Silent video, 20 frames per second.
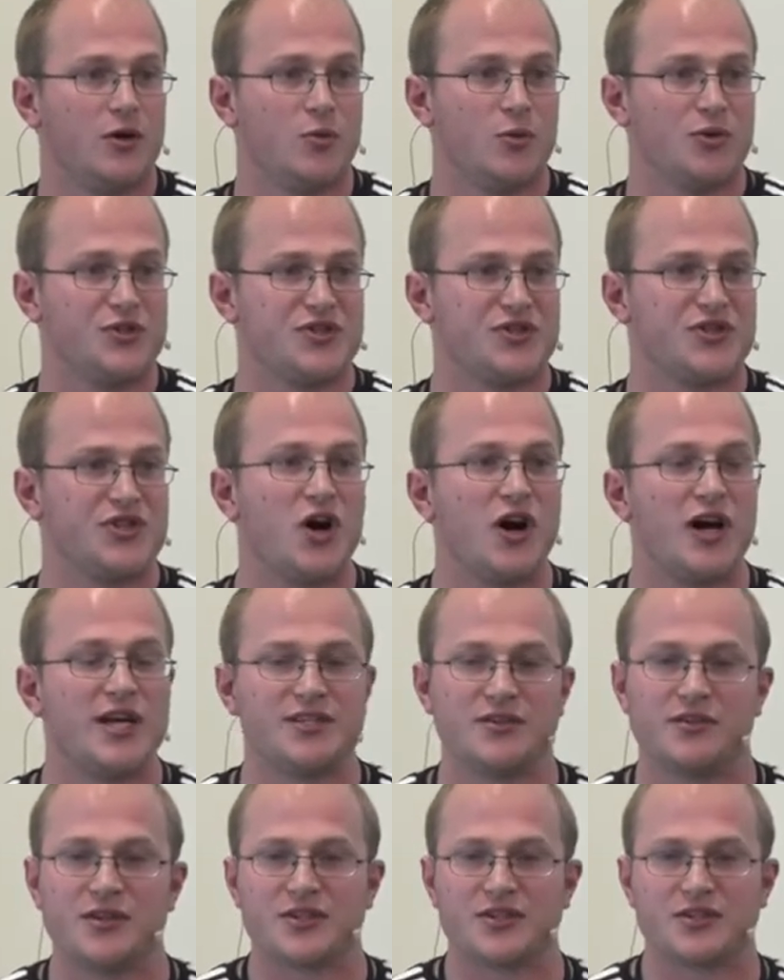which is tied
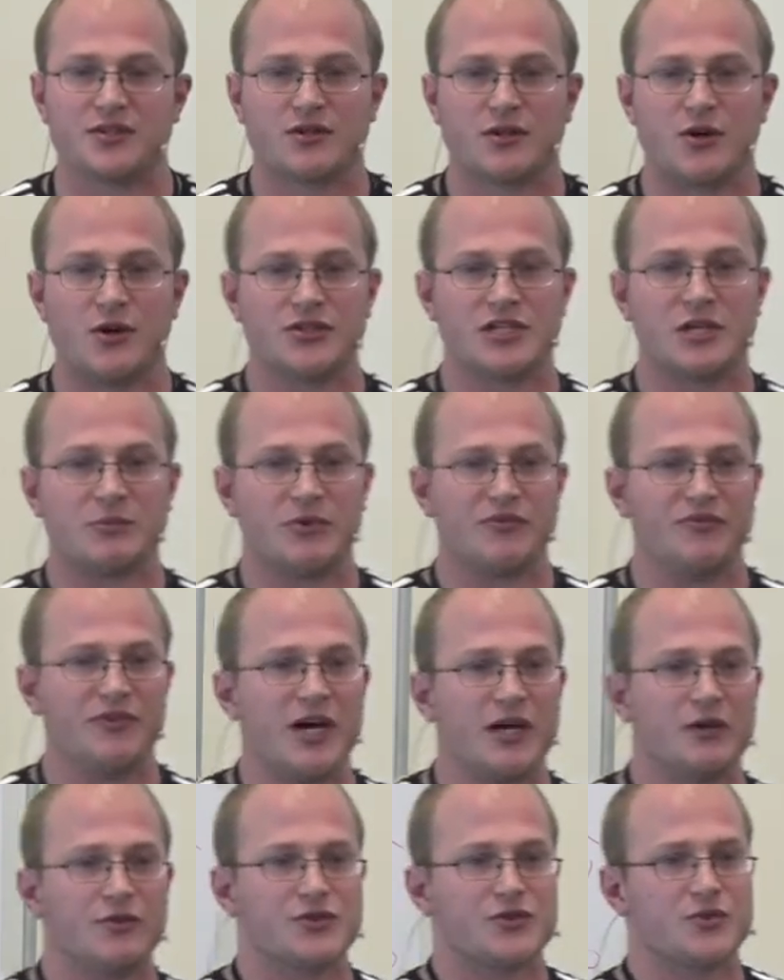to this concept of
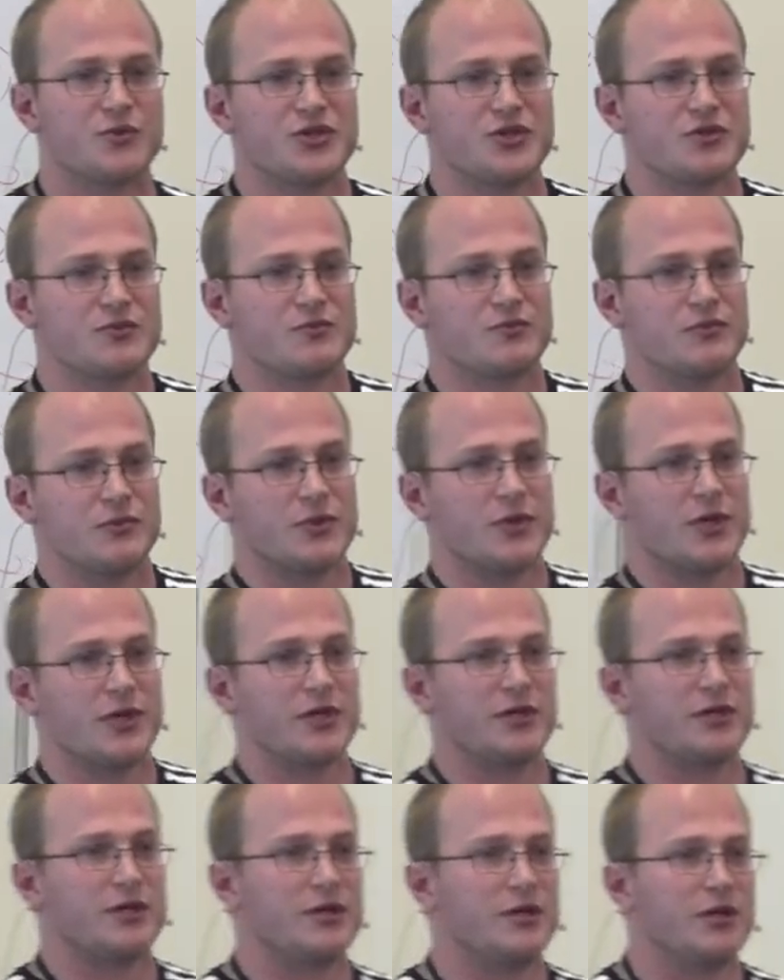nulls, which I,
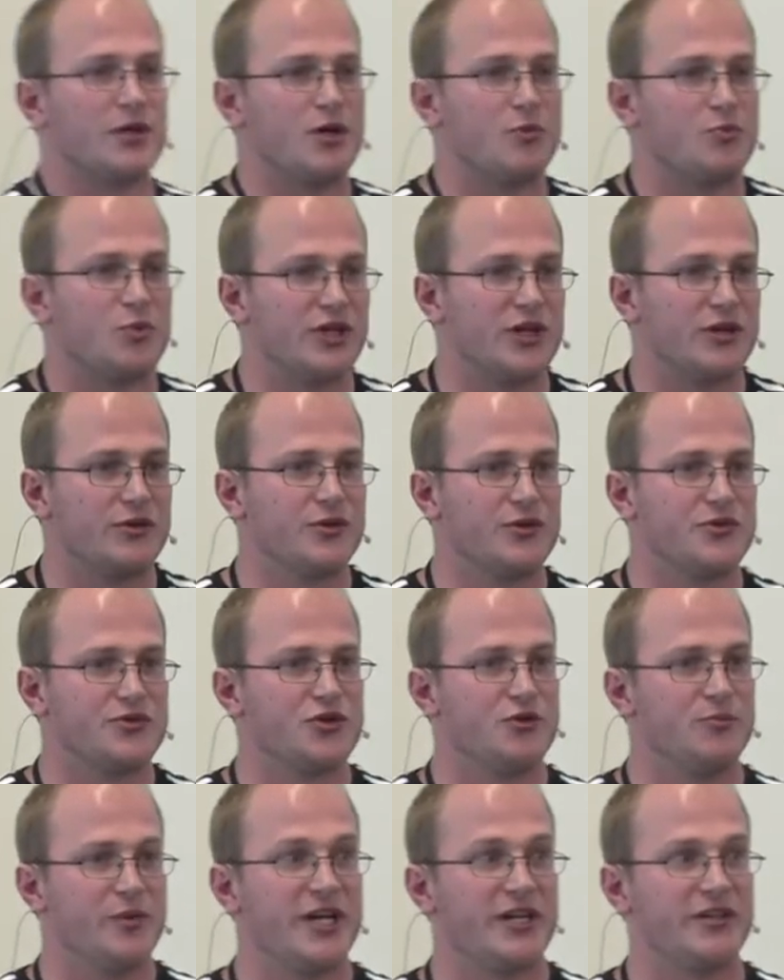I, I, we don't use
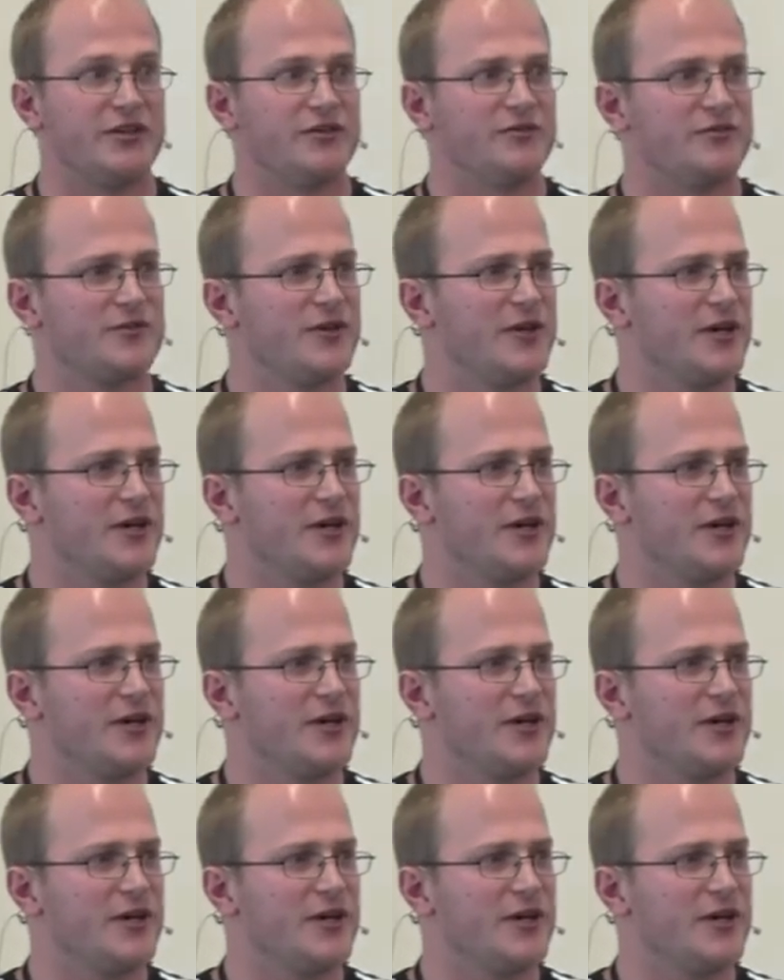too many of,